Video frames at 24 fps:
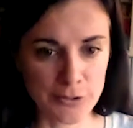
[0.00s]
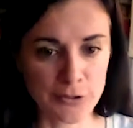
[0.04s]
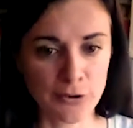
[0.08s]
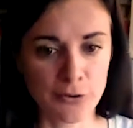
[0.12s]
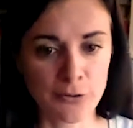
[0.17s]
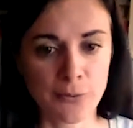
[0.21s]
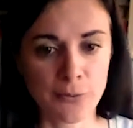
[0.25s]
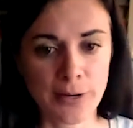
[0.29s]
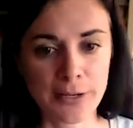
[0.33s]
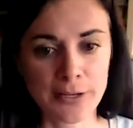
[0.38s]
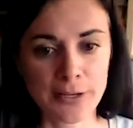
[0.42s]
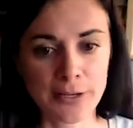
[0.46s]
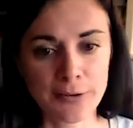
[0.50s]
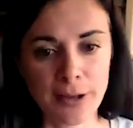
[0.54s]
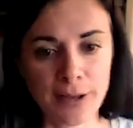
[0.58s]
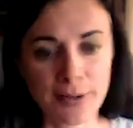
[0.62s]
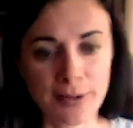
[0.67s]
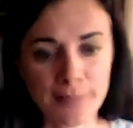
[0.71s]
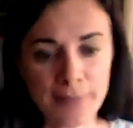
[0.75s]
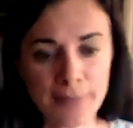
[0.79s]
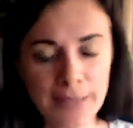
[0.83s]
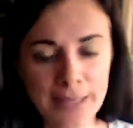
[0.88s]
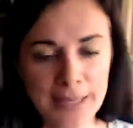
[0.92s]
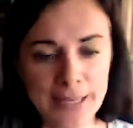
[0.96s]
when you
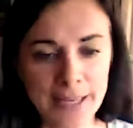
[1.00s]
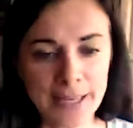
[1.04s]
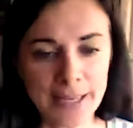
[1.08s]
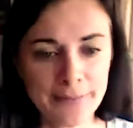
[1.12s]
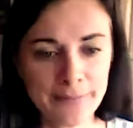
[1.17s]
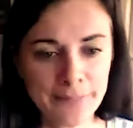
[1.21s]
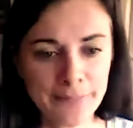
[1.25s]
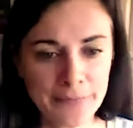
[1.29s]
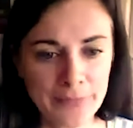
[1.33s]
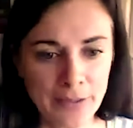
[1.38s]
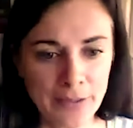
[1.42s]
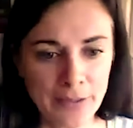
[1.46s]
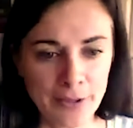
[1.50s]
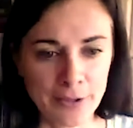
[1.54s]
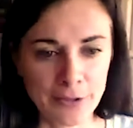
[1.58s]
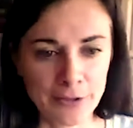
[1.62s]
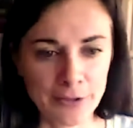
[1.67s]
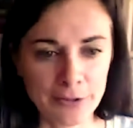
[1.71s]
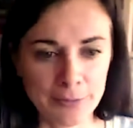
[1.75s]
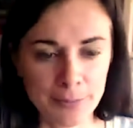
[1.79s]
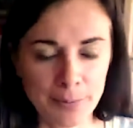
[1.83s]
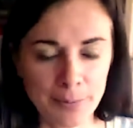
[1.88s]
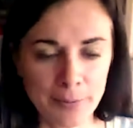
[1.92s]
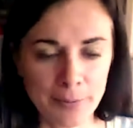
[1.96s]
come in,
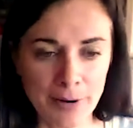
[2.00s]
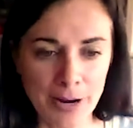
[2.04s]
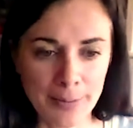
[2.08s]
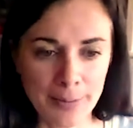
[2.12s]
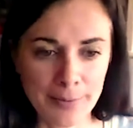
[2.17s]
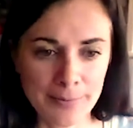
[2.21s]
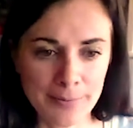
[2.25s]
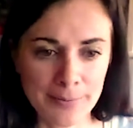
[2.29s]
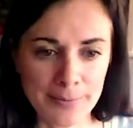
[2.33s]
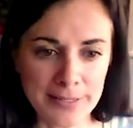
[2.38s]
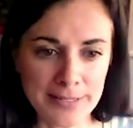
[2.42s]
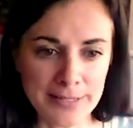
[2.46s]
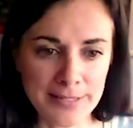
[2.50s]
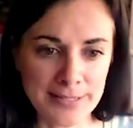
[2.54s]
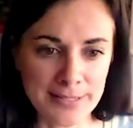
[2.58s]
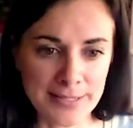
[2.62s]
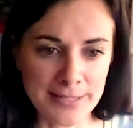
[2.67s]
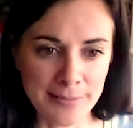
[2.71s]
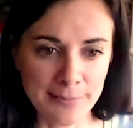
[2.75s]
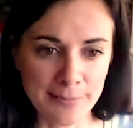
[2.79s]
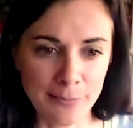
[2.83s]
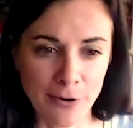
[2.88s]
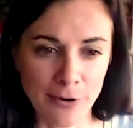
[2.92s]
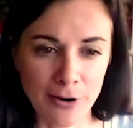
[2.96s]
you'll probably
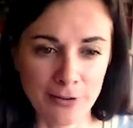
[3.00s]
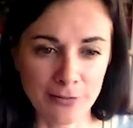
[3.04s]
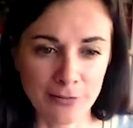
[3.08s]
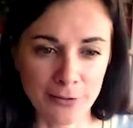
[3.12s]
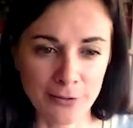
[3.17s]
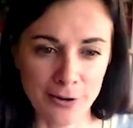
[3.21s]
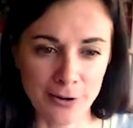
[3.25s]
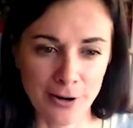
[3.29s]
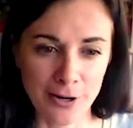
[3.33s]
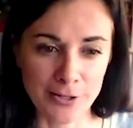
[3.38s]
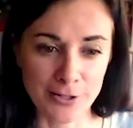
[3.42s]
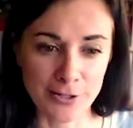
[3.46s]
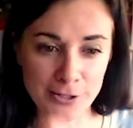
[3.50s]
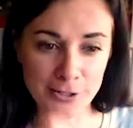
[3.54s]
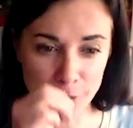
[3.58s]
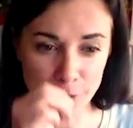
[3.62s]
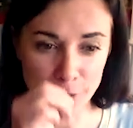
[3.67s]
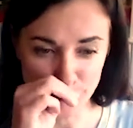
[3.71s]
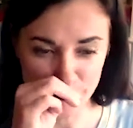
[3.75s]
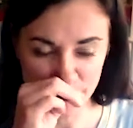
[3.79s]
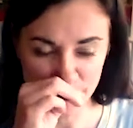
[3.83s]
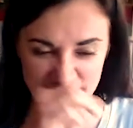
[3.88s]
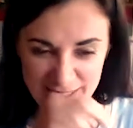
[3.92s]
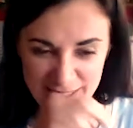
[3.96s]
see Marvel
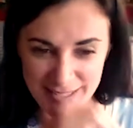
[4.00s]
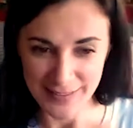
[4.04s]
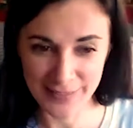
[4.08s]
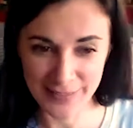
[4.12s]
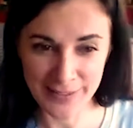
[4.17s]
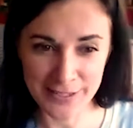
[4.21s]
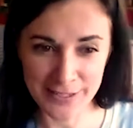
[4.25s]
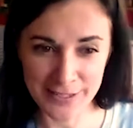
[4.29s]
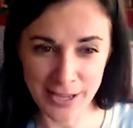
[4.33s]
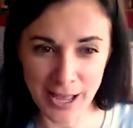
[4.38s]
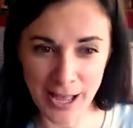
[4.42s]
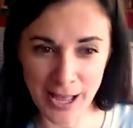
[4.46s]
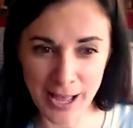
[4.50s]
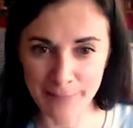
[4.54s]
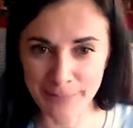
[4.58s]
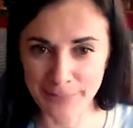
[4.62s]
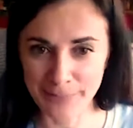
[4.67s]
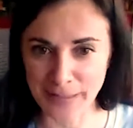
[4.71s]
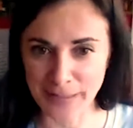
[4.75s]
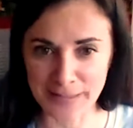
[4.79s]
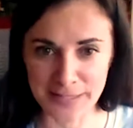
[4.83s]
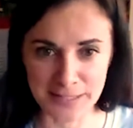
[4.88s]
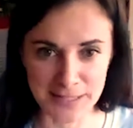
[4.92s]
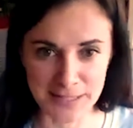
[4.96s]
cartoons at the top.
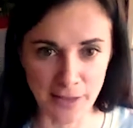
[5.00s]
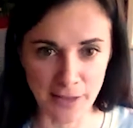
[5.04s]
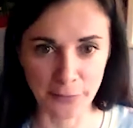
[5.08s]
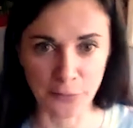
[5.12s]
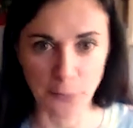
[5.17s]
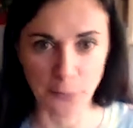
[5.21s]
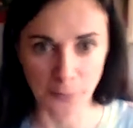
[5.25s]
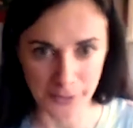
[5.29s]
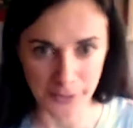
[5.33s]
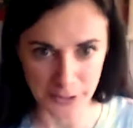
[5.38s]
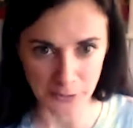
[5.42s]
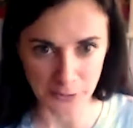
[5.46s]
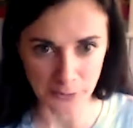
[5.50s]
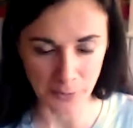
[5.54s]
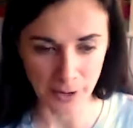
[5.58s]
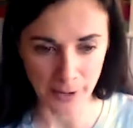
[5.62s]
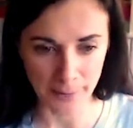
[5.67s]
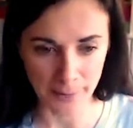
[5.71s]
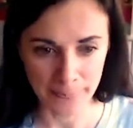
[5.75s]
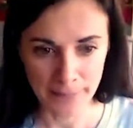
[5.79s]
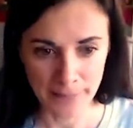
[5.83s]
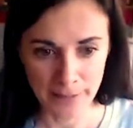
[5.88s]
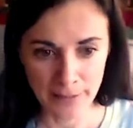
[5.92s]
That's not the one you want.